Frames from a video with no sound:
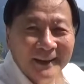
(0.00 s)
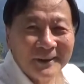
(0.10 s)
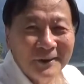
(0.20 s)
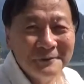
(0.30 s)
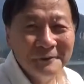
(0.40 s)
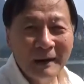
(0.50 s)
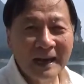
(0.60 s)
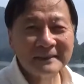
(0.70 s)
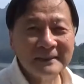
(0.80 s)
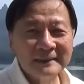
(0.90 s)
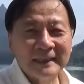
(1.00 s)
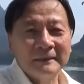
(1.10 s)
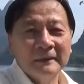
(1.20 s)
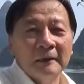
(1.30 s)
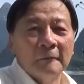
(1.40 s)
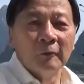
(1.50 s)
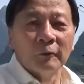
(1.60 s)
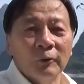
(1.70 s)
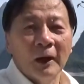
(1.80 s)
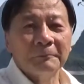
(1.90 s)
kung fu masters can
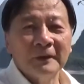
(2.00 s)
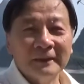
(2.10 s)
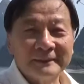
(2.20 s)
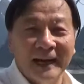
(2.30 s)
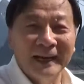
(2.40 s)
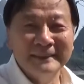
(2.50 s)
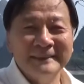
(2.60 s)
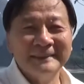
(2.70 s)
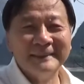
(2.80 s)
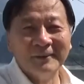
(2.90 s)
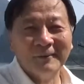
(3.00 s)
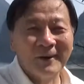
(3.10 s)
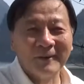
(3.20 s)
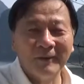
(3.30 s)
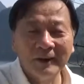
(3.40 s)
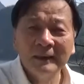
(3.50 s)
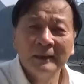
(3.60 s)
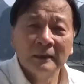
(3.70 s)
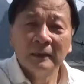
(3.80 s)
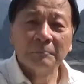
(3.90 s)
rule up tons over one,
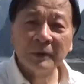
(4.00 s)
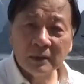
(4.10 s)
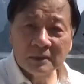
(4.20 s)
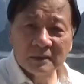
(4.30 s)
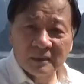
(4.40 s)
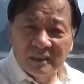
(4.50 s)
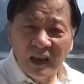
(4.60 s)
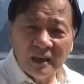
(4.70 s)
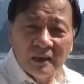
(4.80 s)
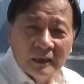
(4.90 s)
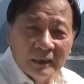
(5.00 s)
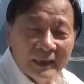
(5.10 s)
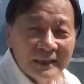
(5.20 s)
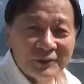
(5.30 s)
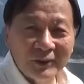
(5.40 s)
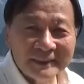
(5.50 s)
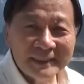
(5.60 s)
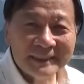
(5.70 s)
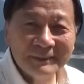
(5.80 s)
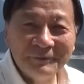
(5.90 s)
because then it's not
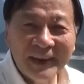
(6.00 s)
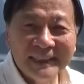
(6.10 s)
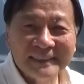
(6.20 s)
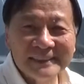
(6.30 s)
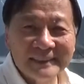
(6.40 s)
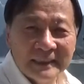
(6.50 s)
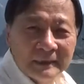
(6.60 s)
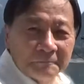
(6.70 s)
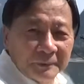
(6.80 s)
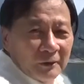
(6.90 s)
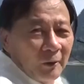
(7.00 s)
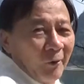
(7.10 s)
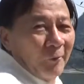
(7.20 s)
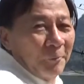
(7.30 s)
just the fingers, but the whole